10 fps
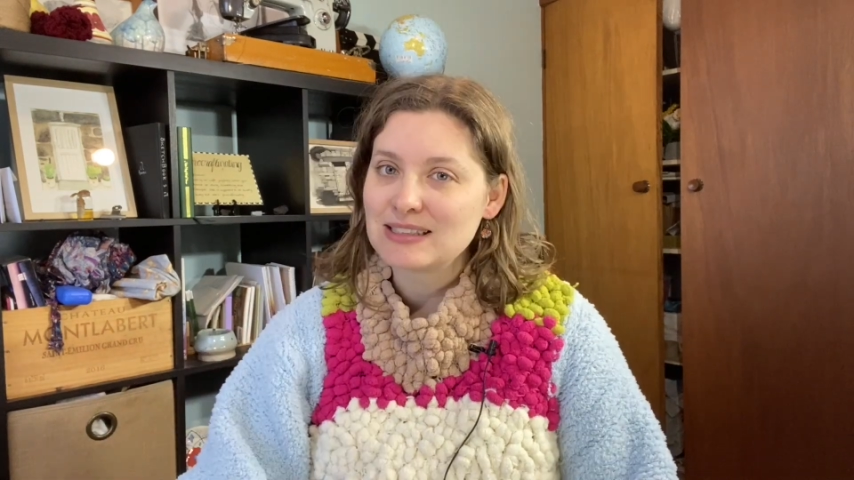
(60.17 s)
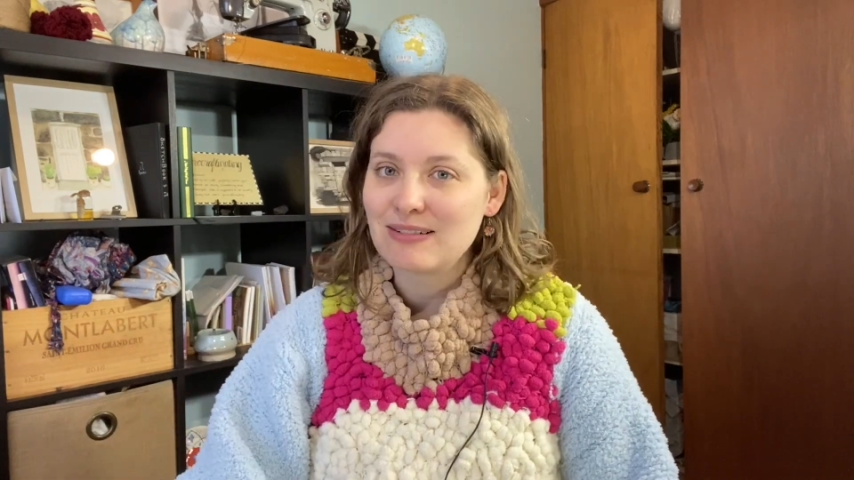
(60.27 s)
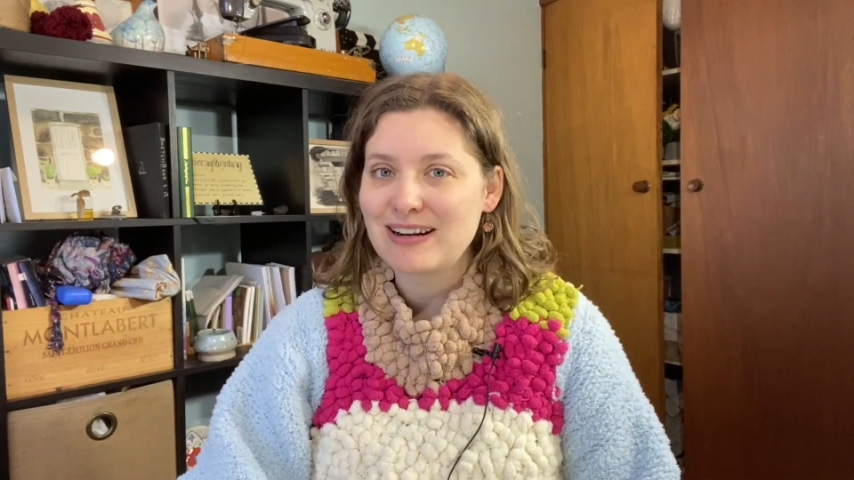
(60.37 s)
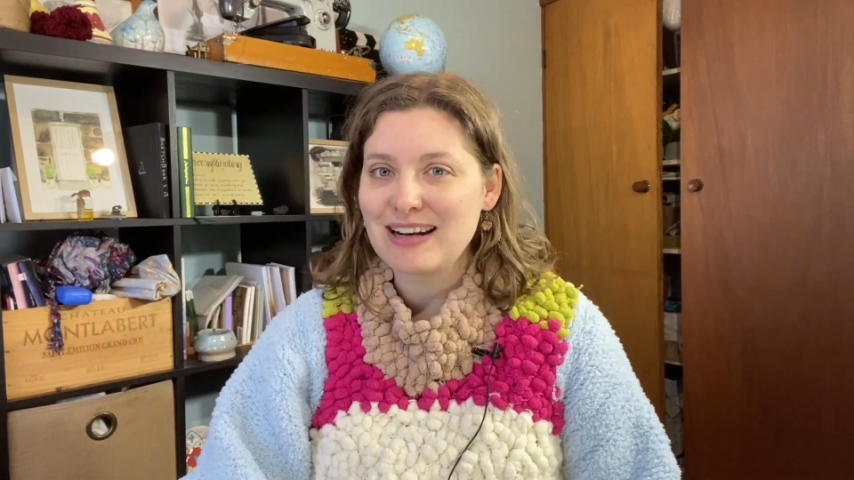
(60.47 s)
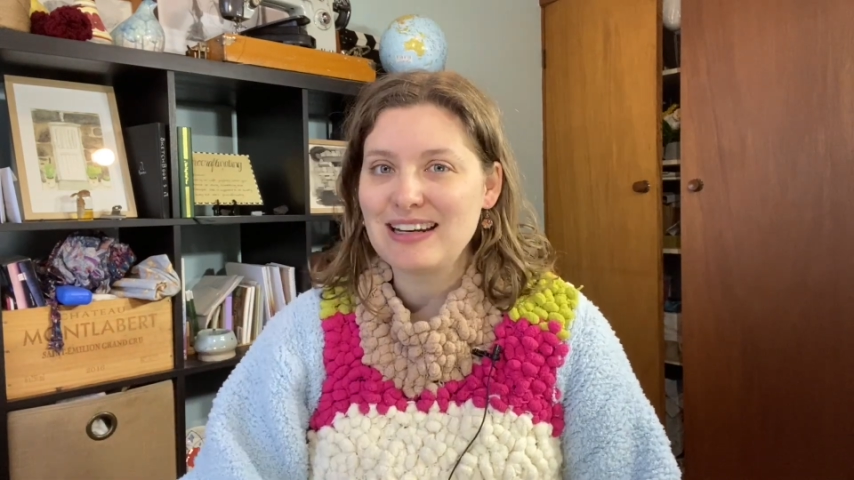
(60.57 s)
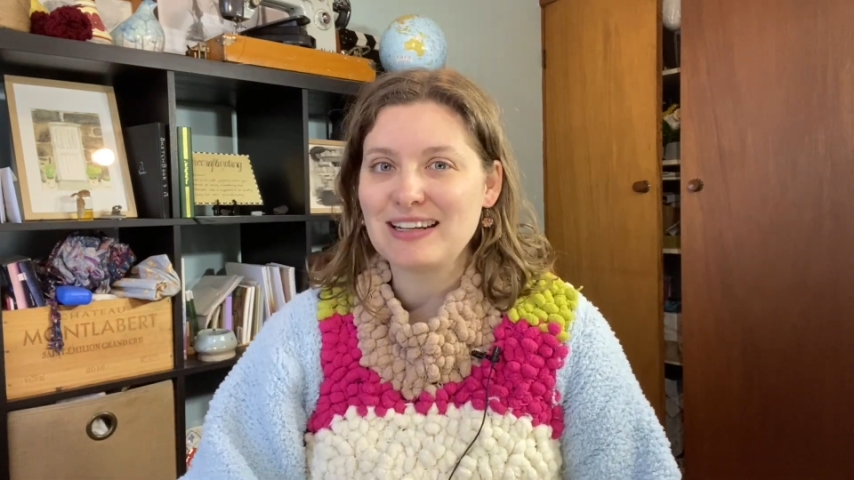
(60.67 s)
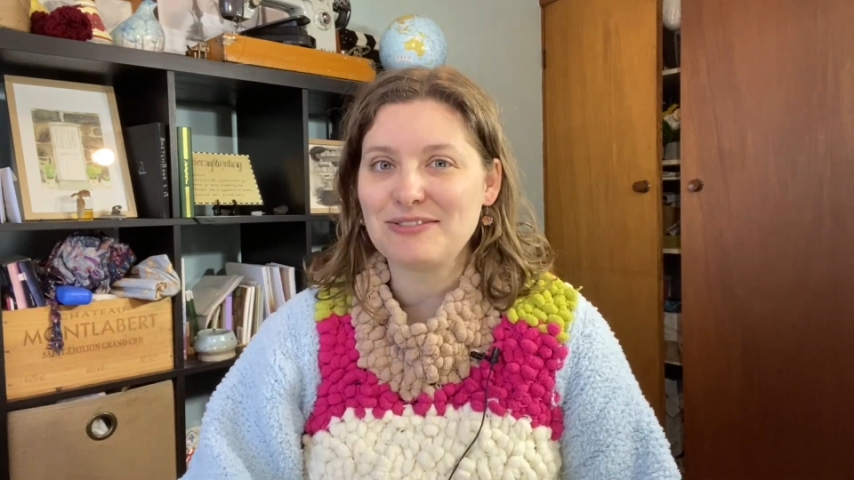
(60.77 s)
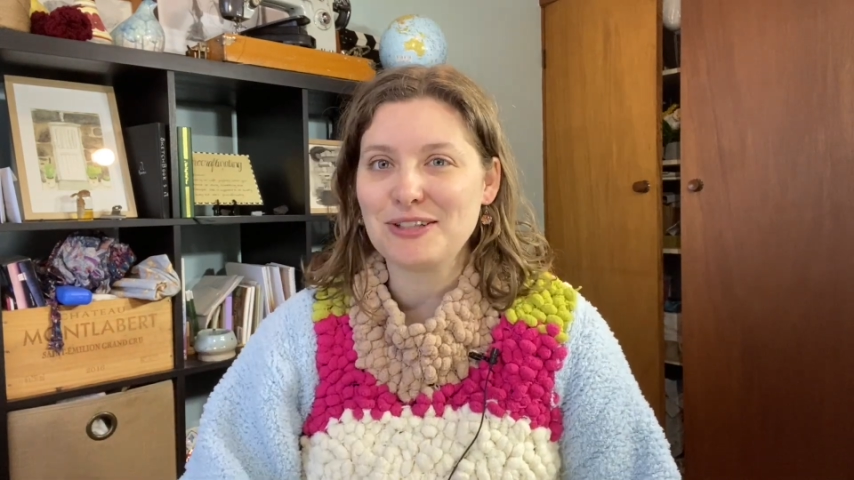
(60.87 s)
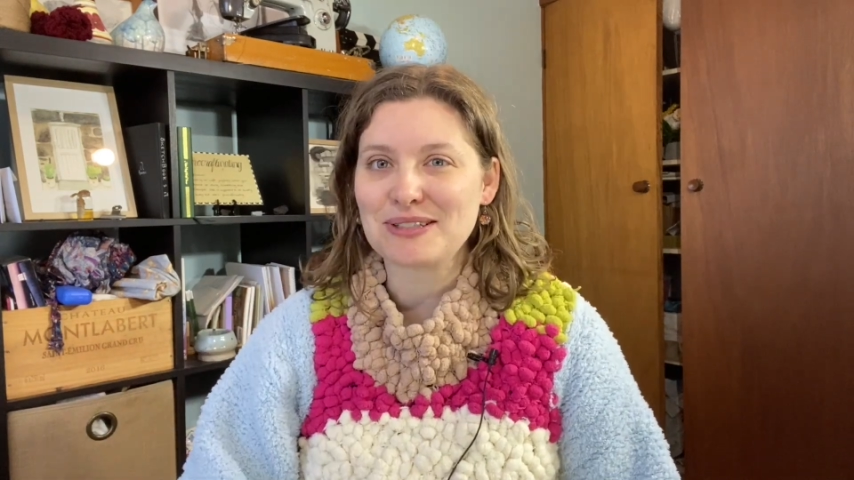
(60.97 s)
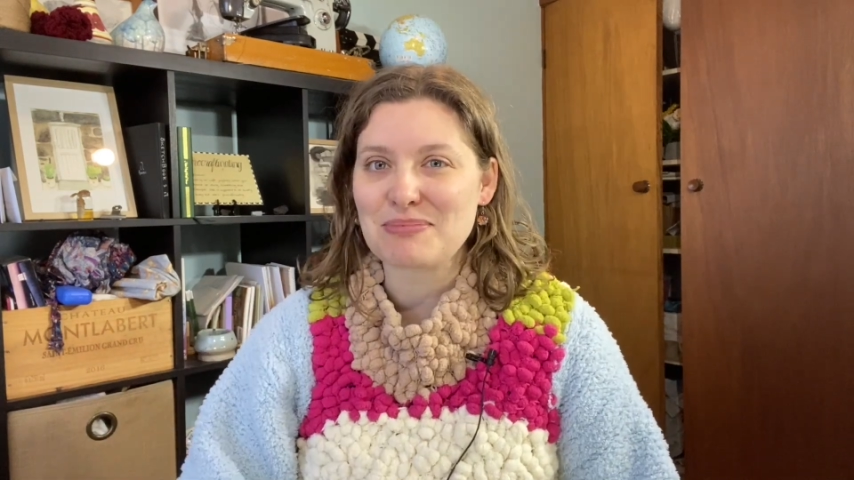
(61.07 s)
So we're going to need a
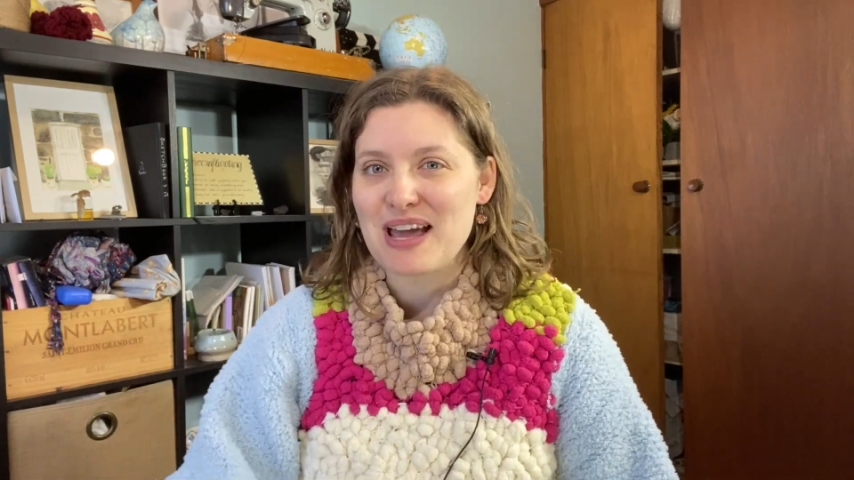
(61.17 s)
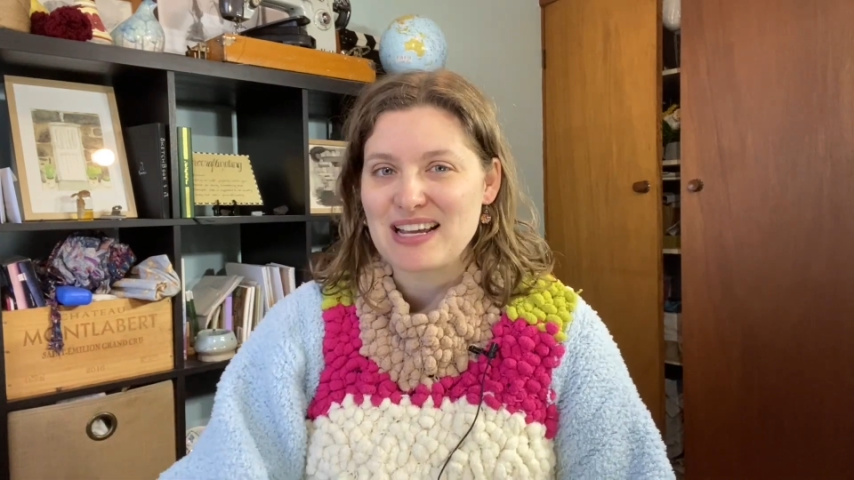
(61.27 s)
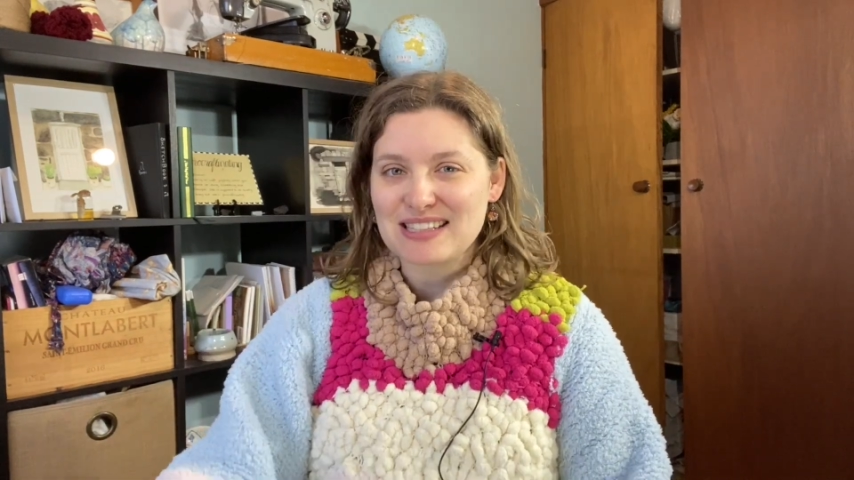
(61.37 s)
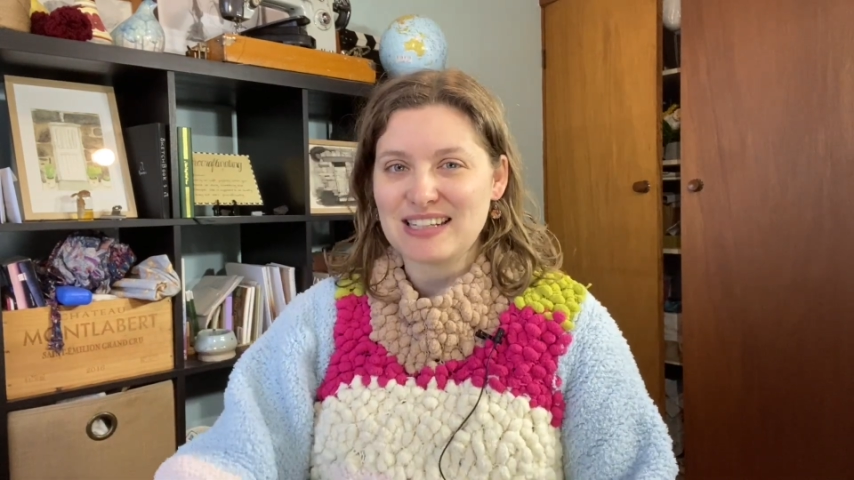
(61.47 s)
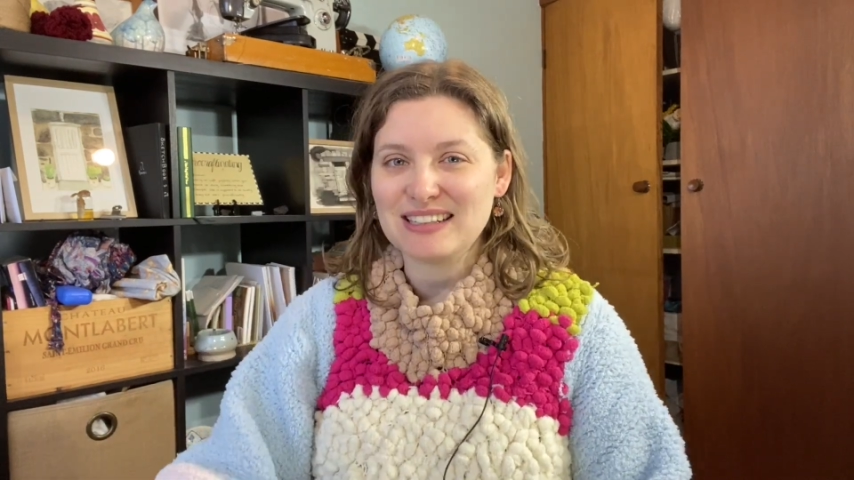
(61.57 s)
few supplies.